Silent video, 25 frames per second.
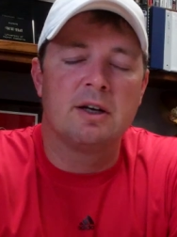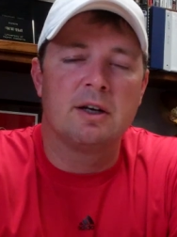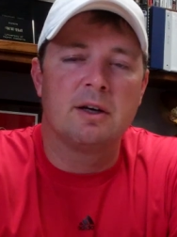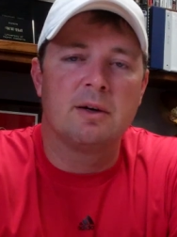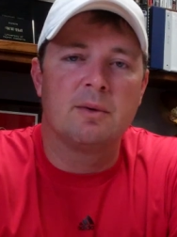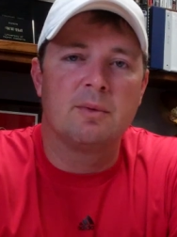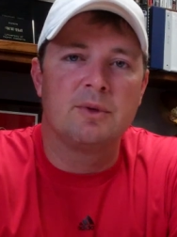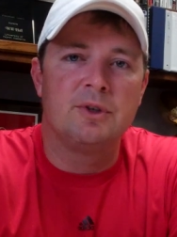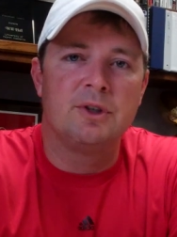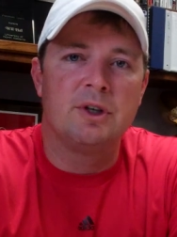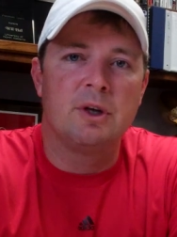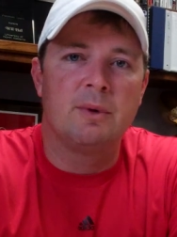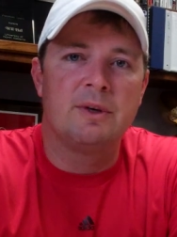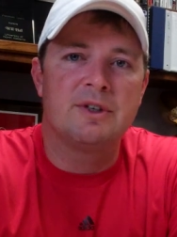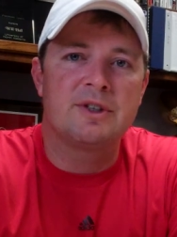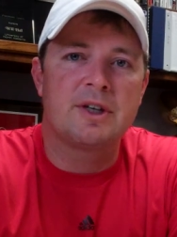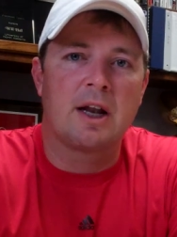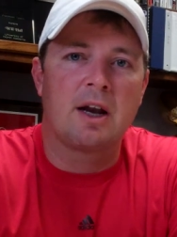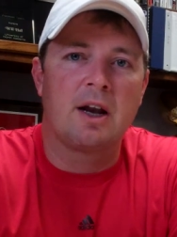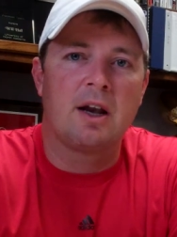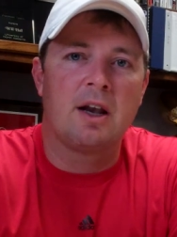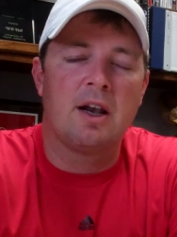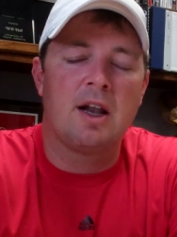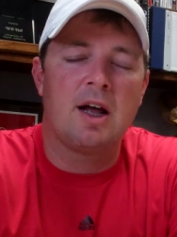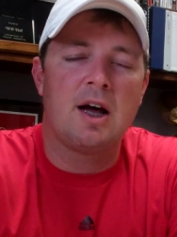Uh, you know, he's
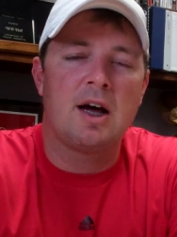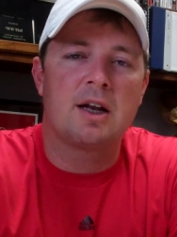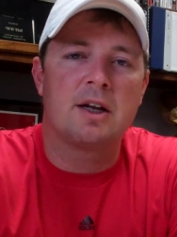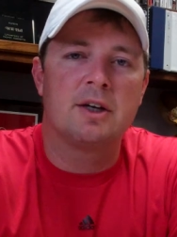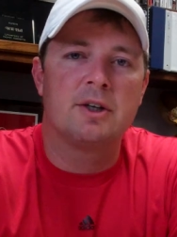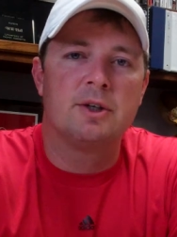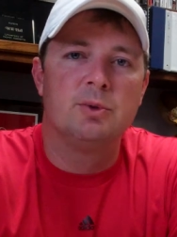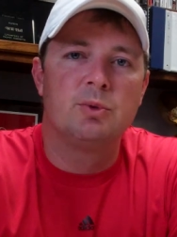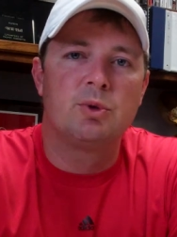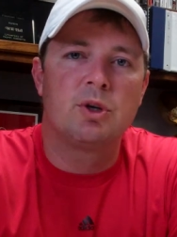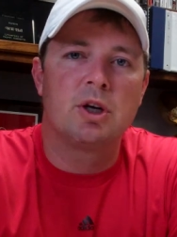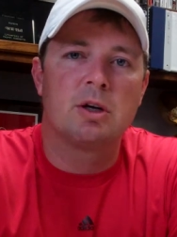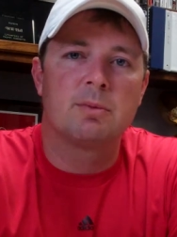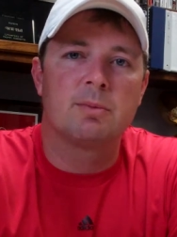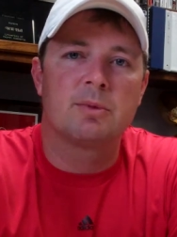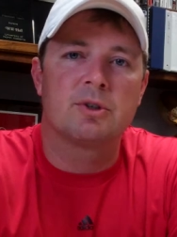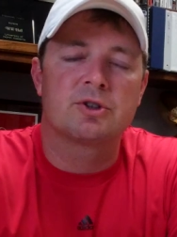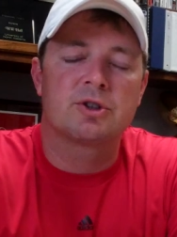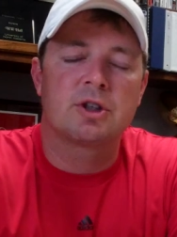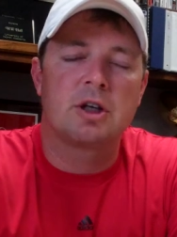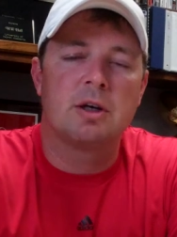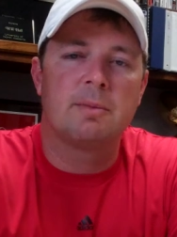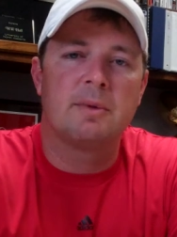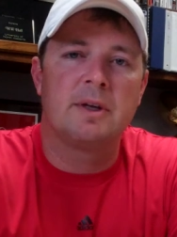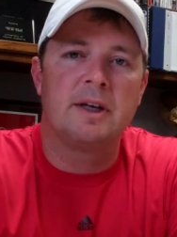got a lot of
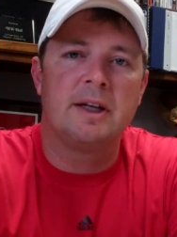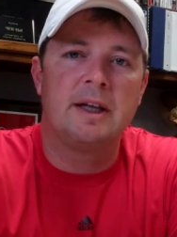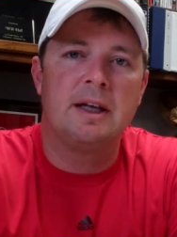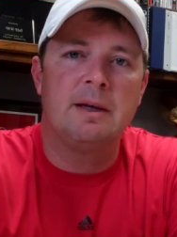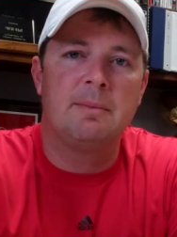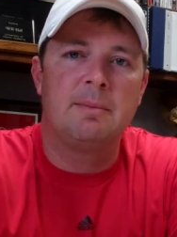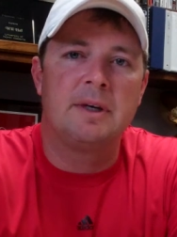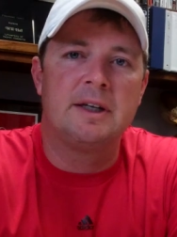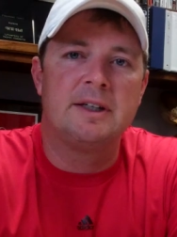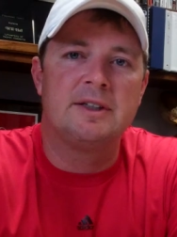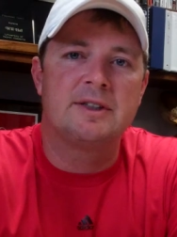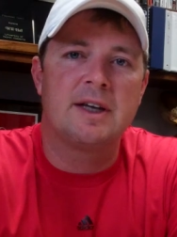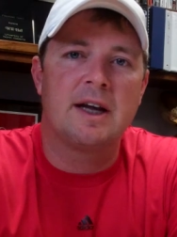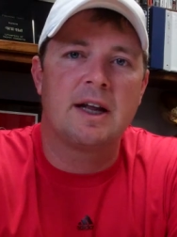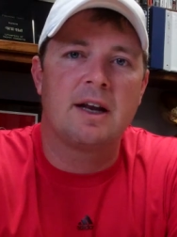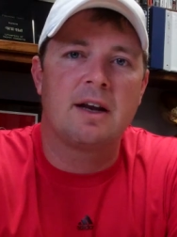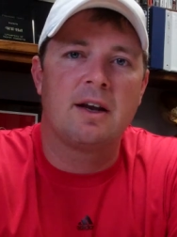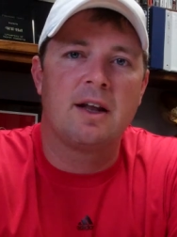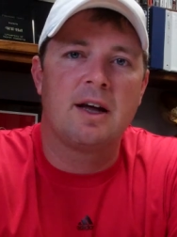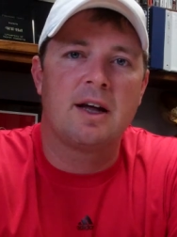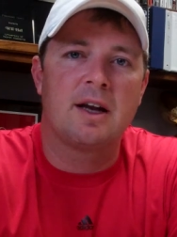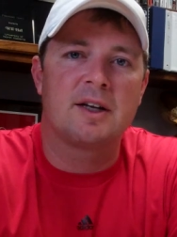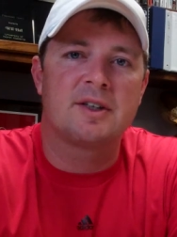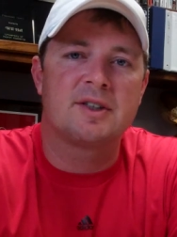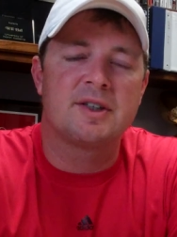newcomers coming in, but he's got a
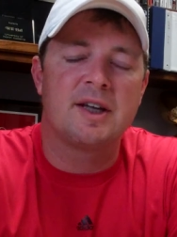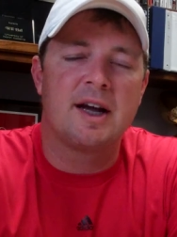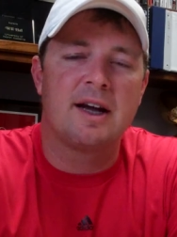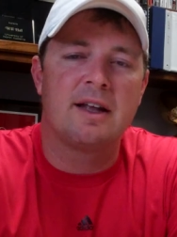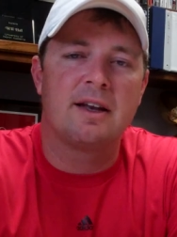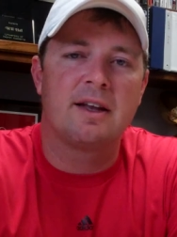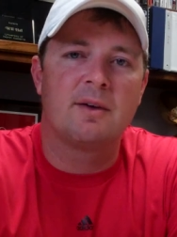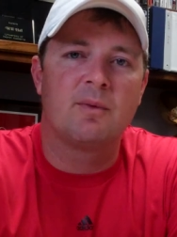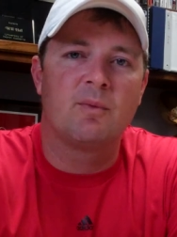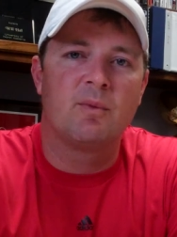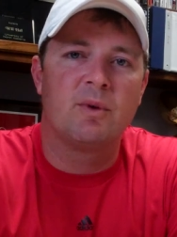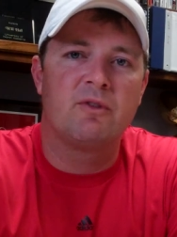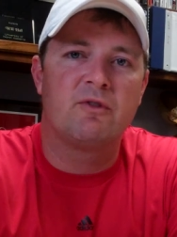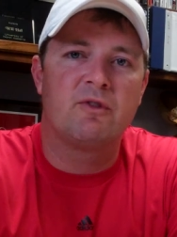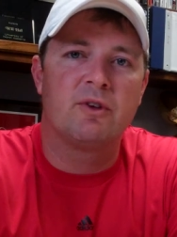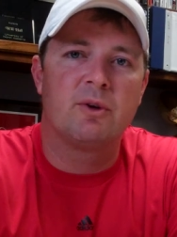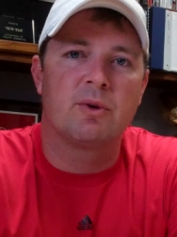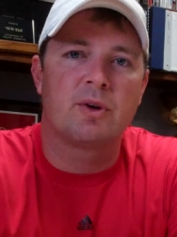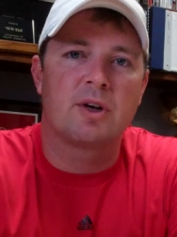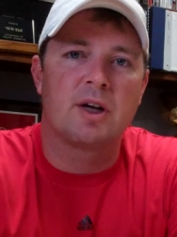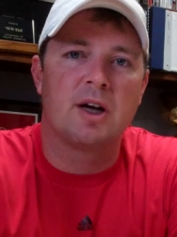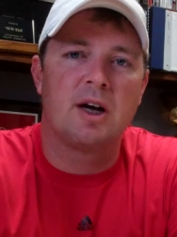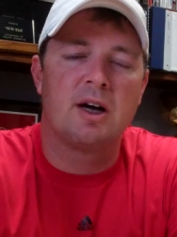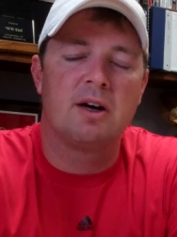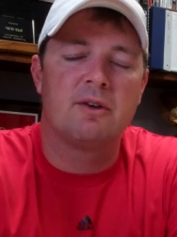lot of talent, and we feel
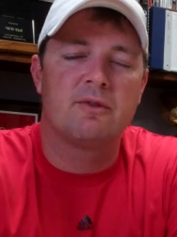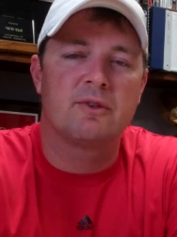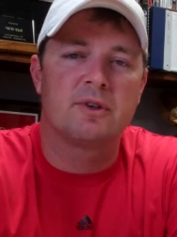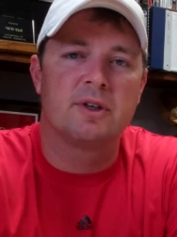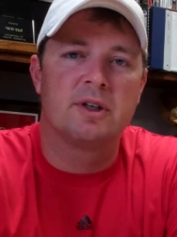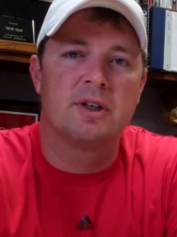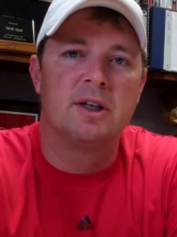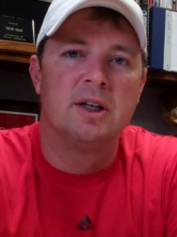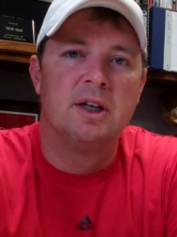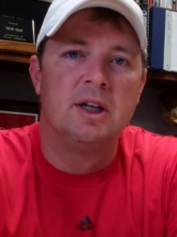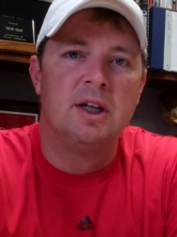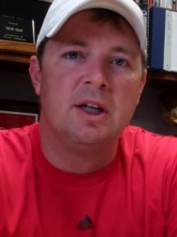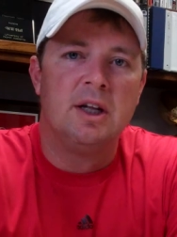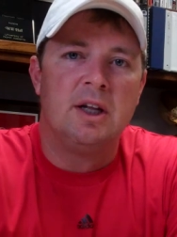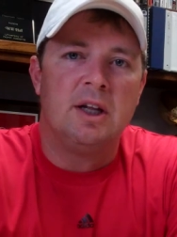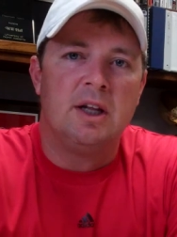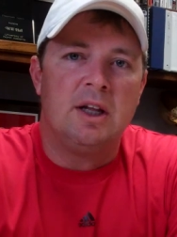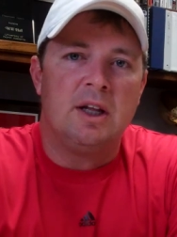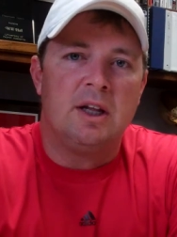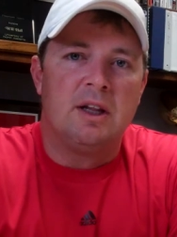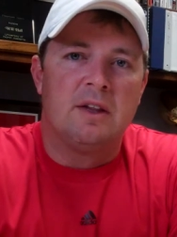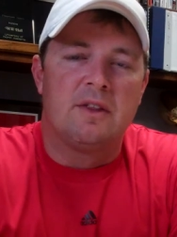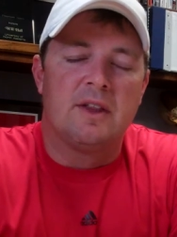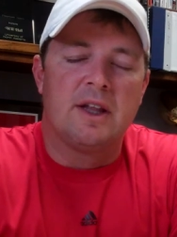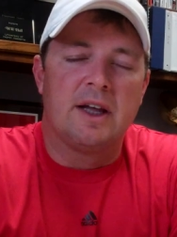confident
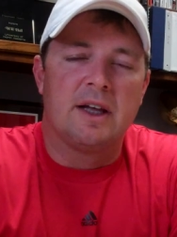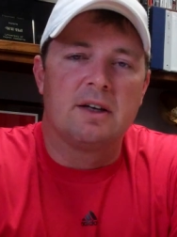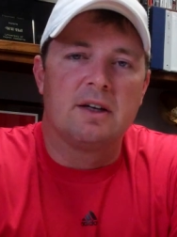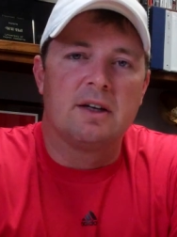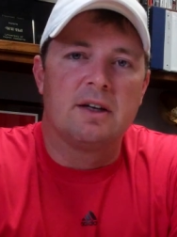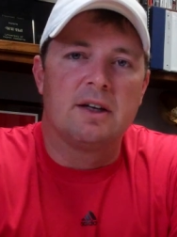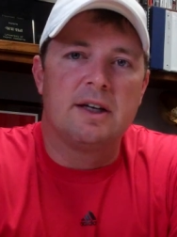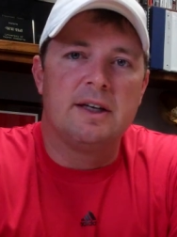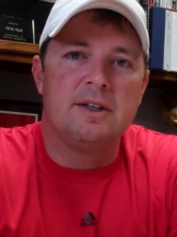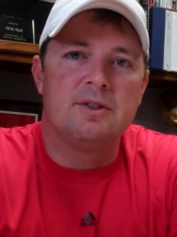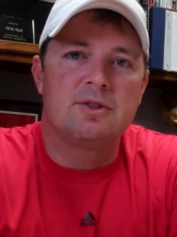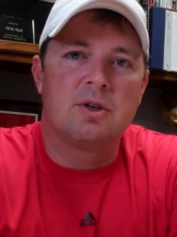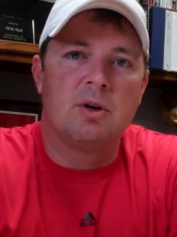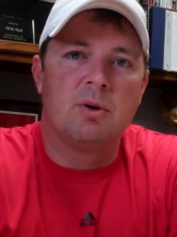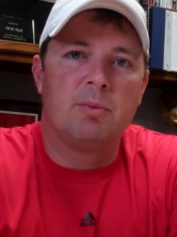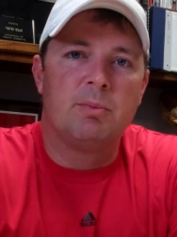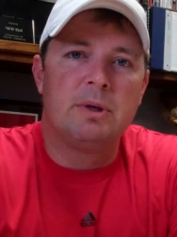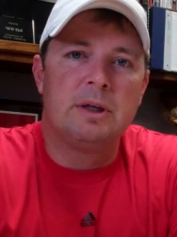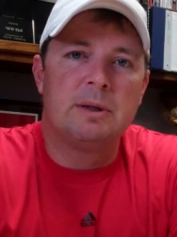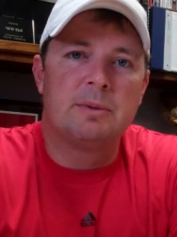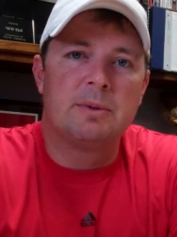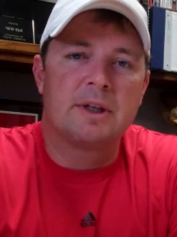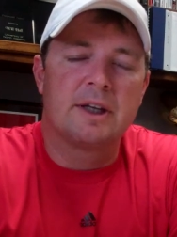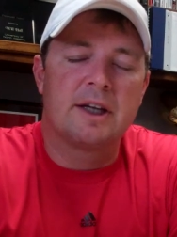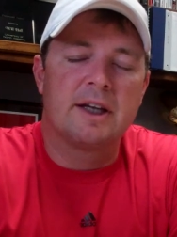that uh, he's going
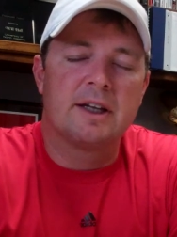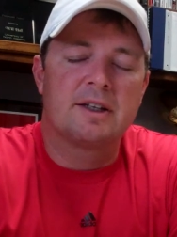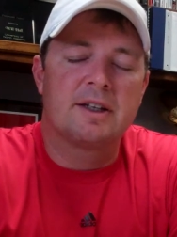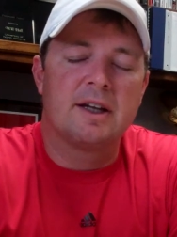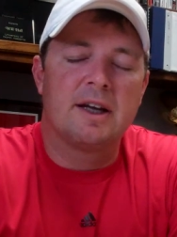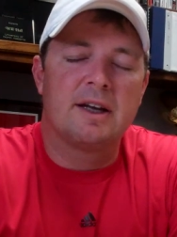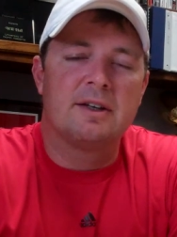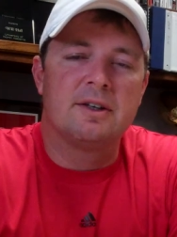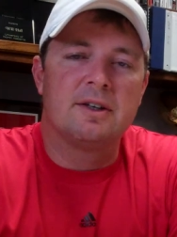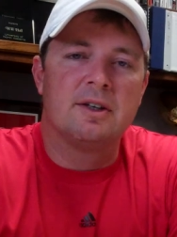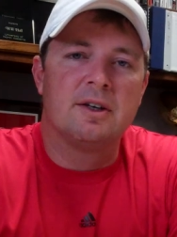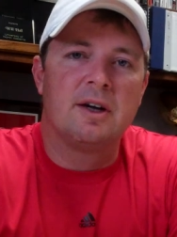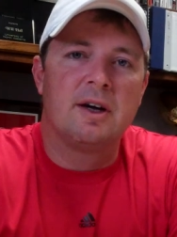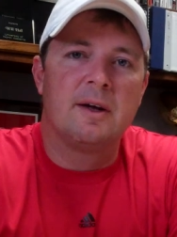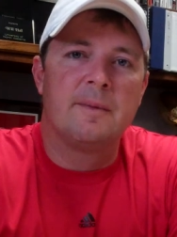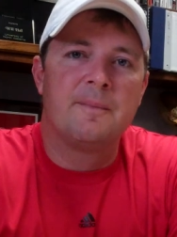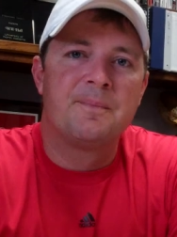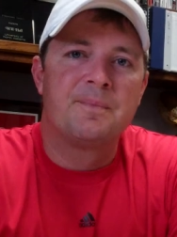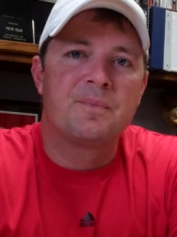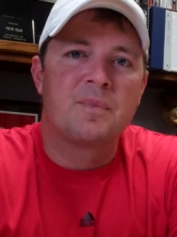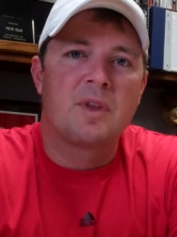to be able to get that done.